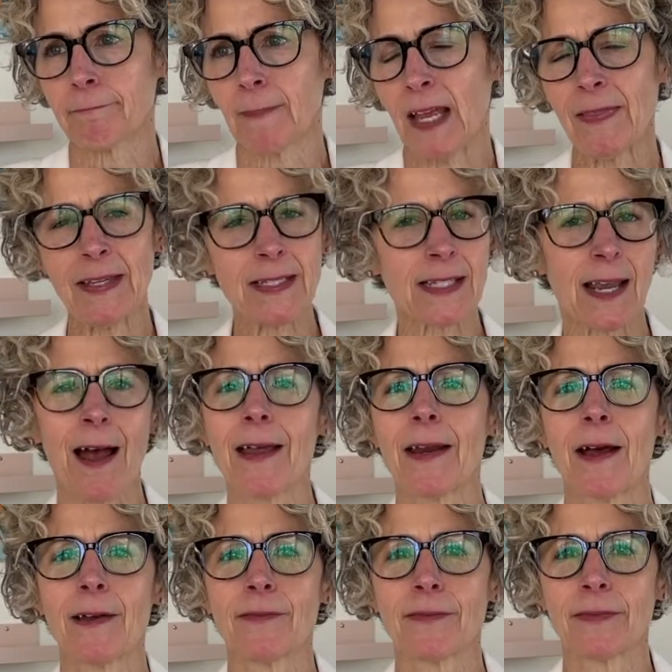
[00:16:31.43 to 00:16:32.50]
I think
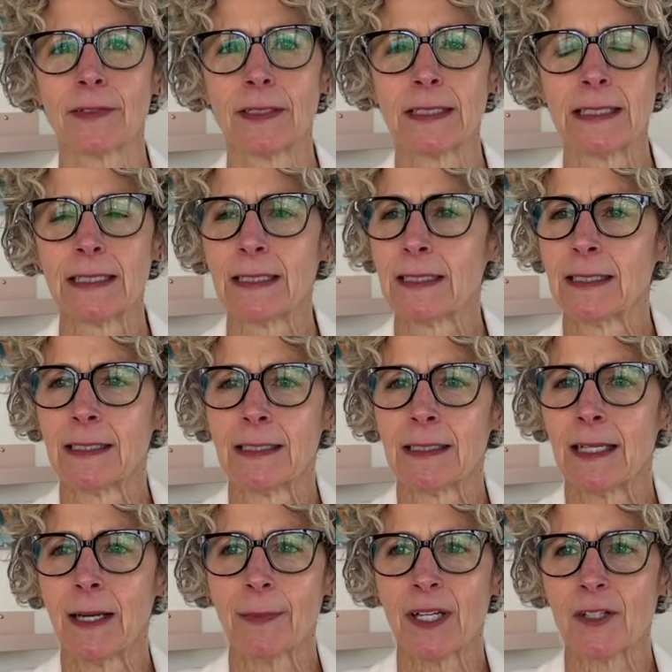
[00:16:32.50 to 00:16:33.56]
skydive.
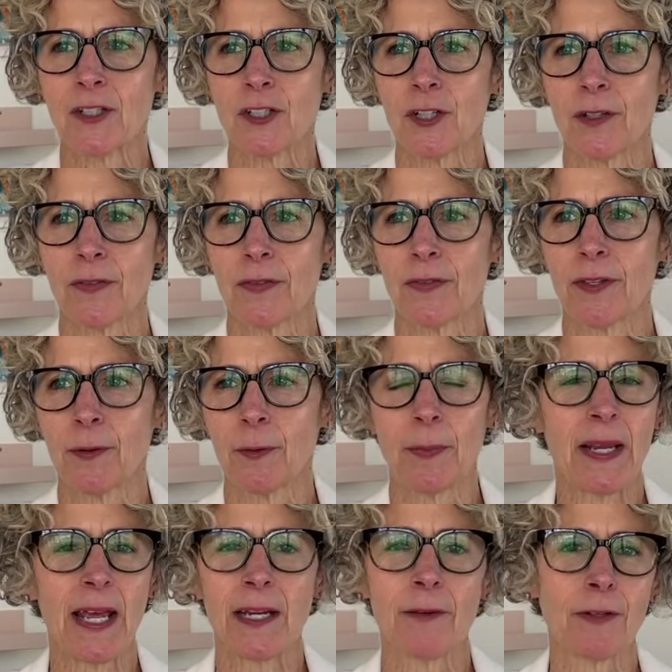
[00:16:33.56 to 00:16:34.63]
I'm not sure there would
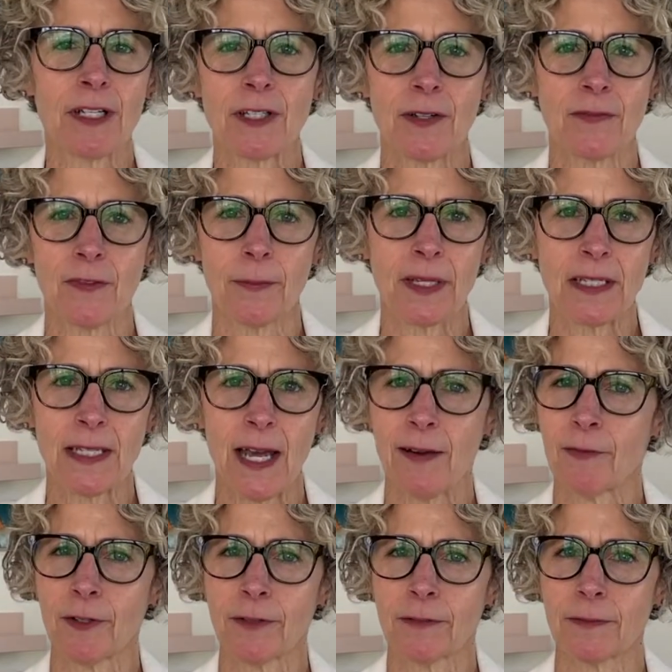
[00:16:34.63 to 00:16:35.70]
be any reason for me to
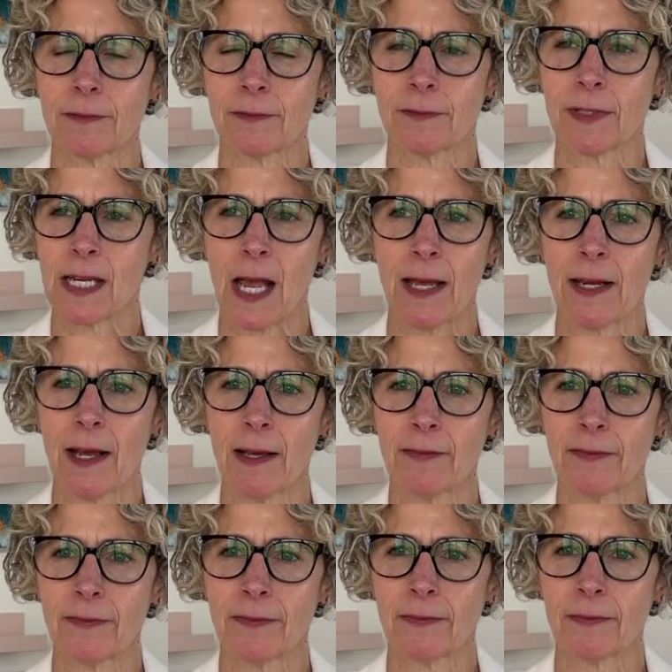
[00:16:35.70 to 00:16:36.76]
ever skydive.
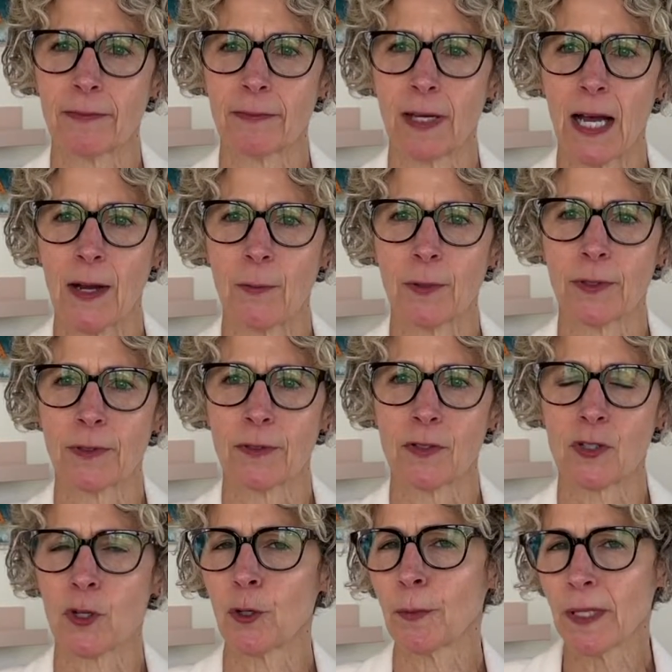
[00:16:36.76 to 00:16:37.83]
I would
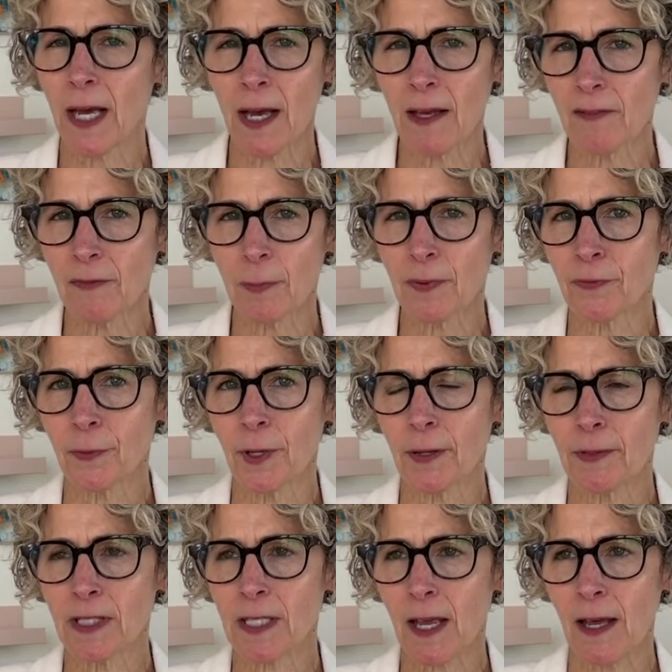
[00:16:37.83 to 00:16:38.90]
scuba dive before I
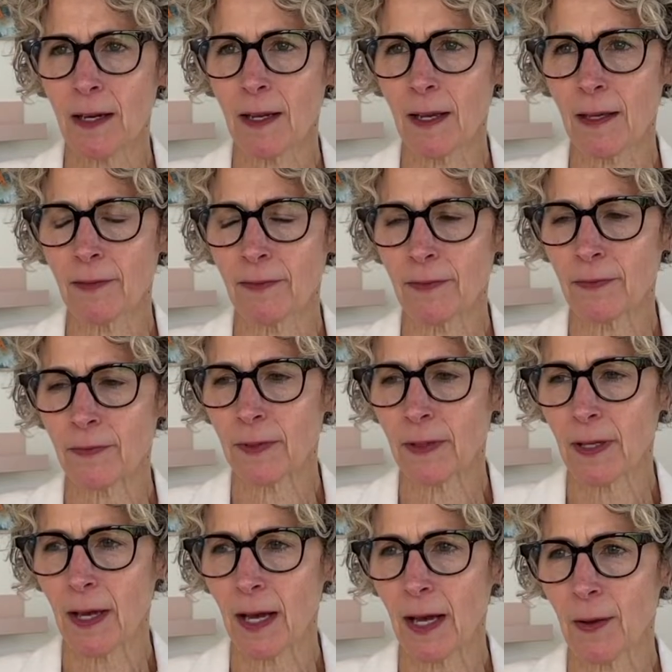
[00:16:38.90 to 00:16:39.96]
would skydive.
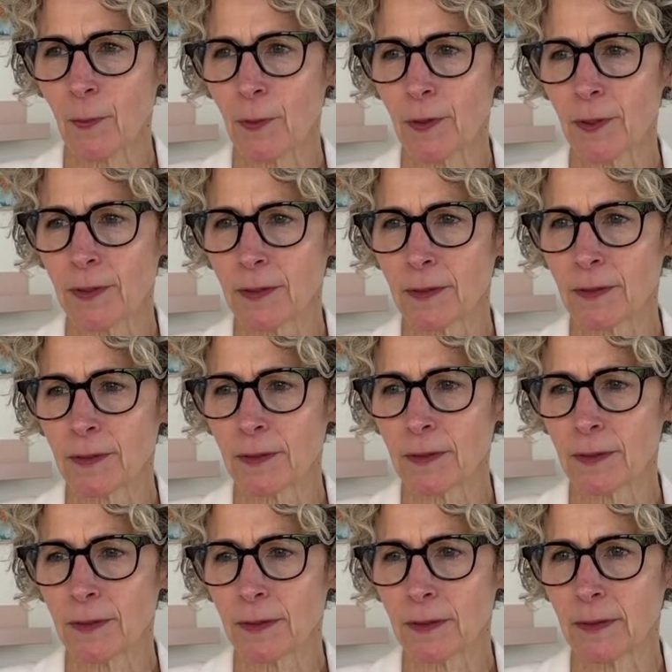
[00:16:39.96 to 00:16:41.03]
I
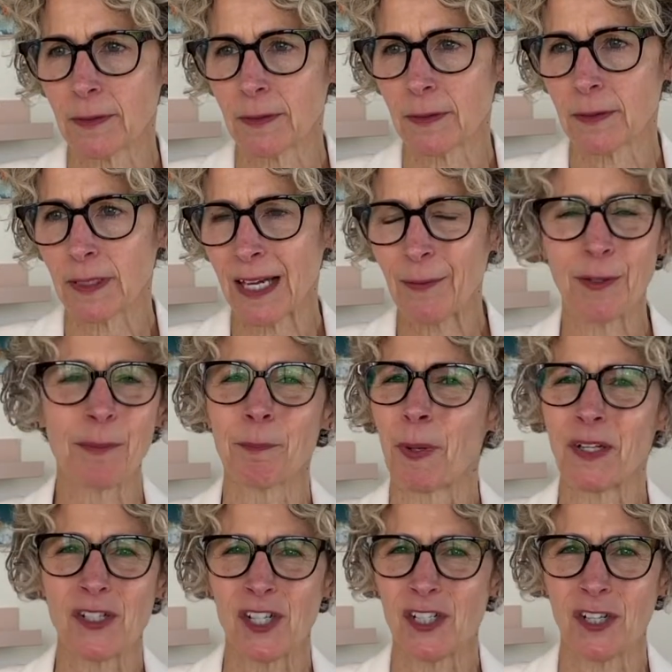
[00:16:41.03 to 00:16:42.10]
wouldn't
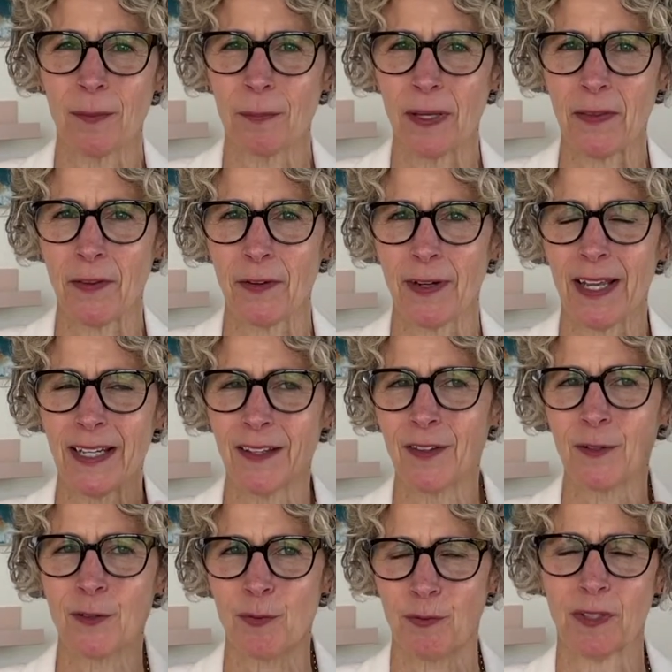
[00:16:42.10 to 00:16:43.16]
bungee jump either. Any of
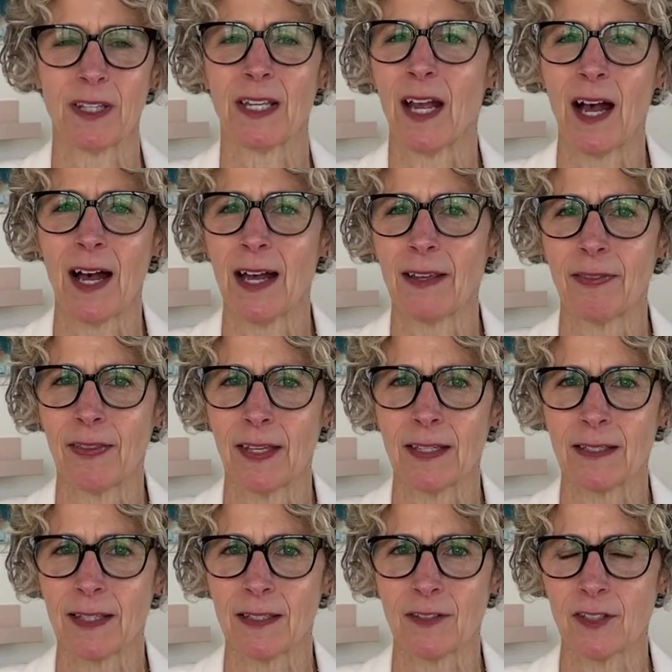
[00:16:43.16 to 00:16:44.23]
those really high
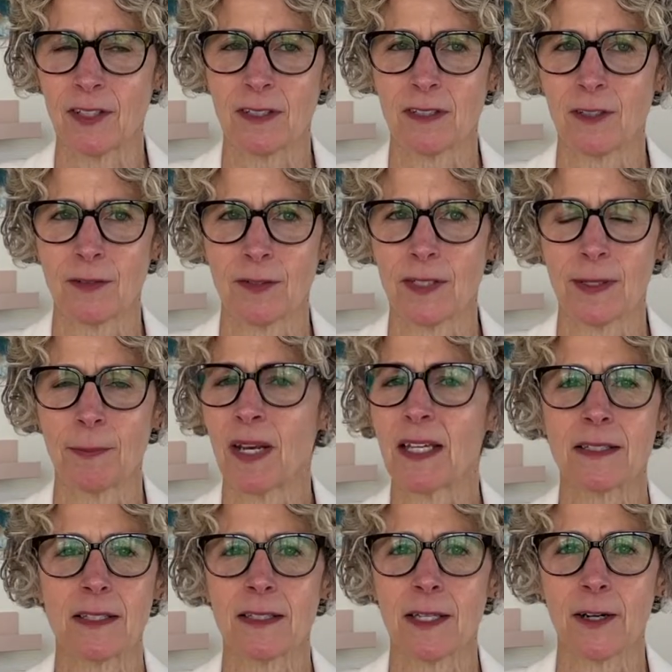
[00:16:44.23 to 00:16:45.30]
things that just don't seem
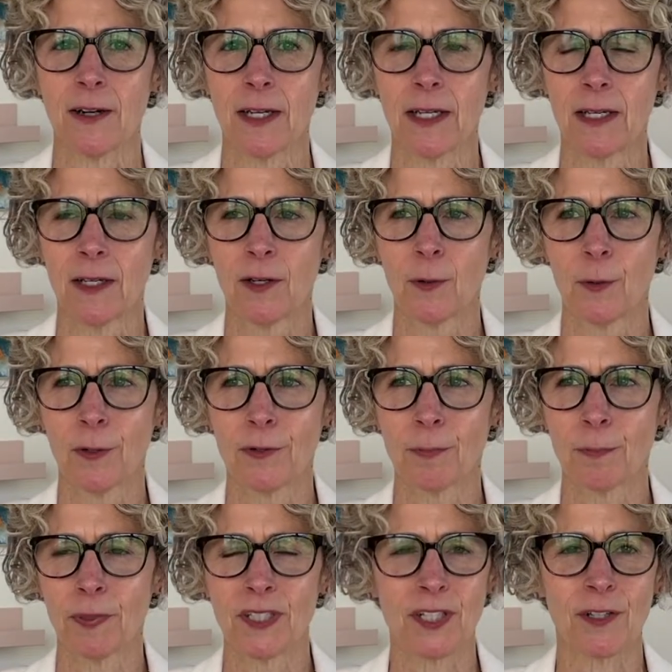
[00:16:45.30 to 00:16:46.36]
necessary or
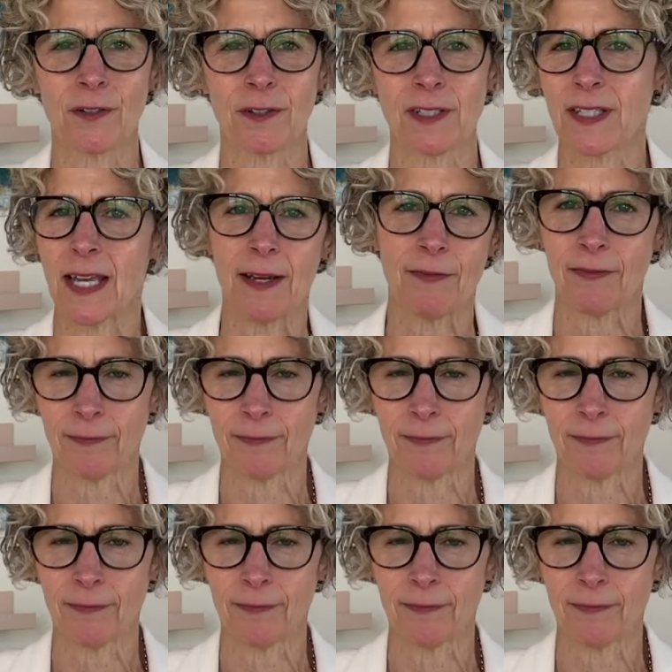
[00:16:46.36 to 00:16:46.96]
particularly safe.